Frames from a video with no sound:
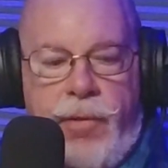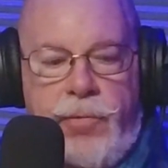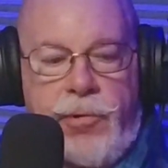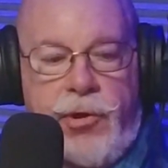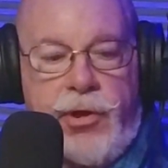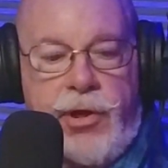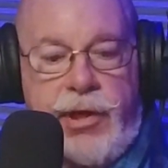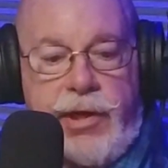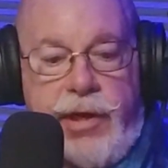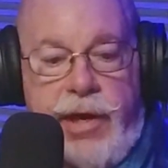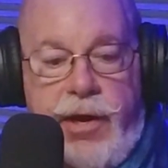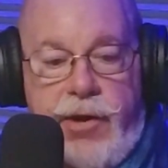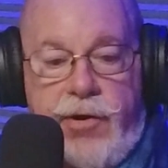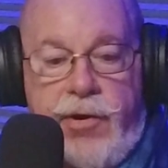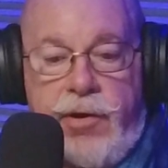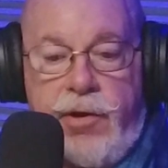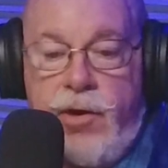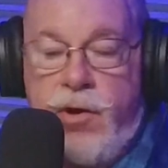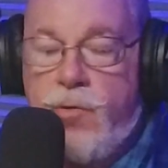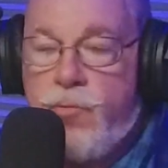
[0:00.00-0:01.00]
looking down
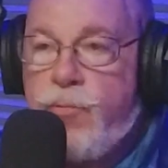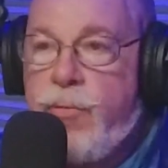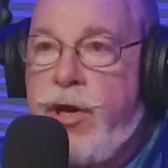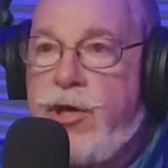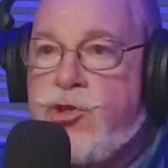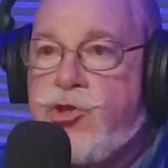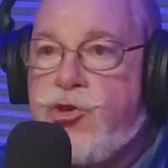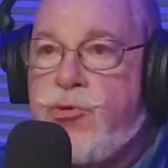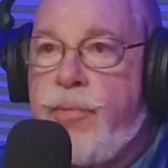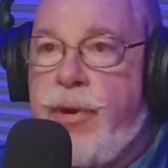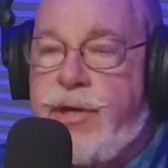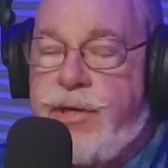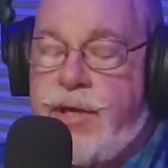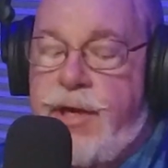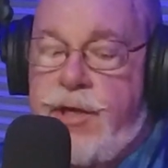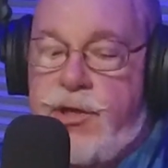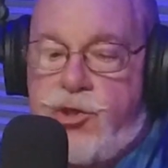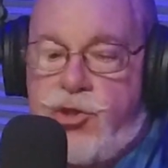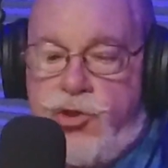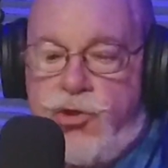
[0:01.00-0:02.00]
to make sure my
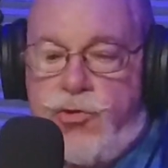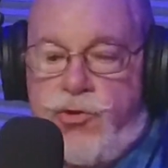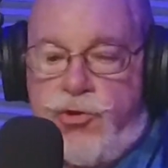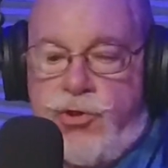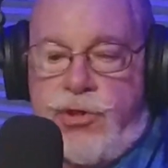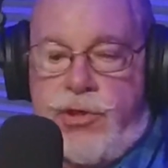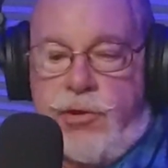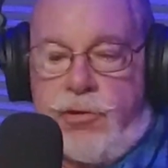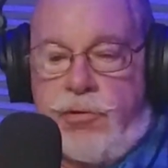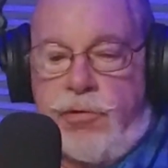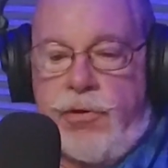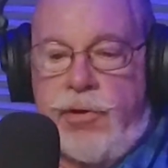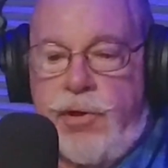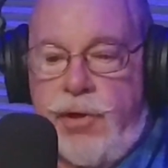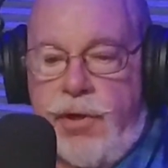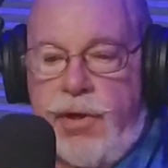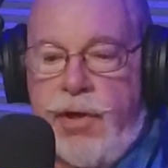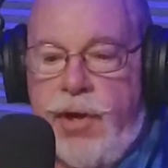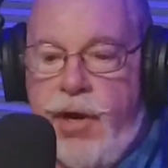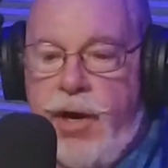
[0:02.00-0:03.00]
tennis shoes are still
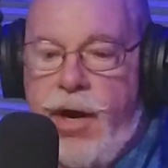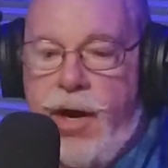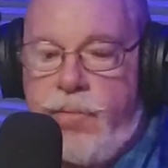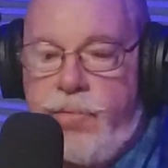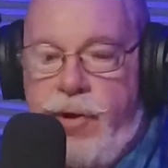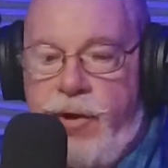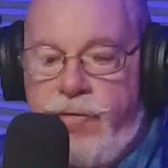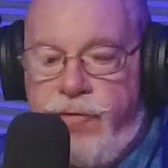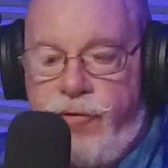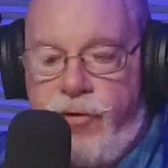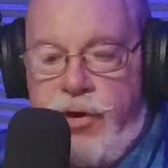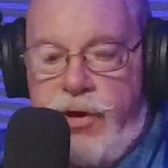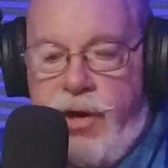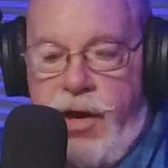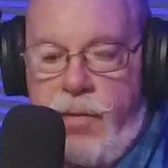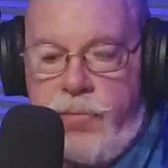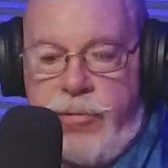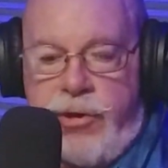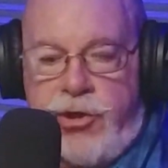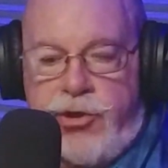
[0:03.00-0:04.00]
on my foot and
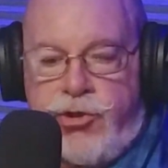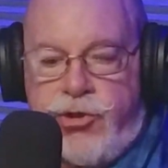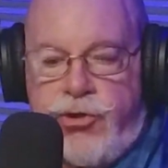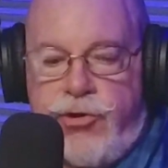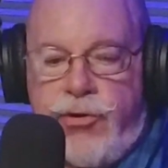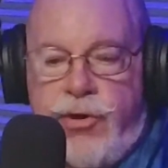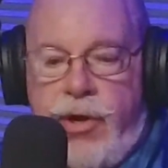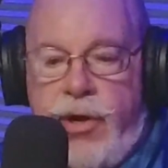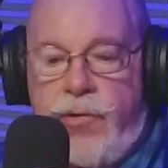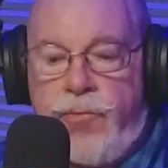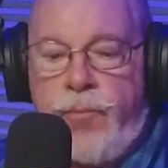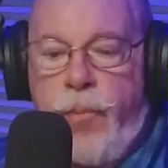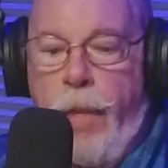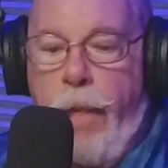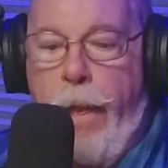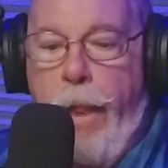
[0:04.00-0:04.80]
not being chewed on.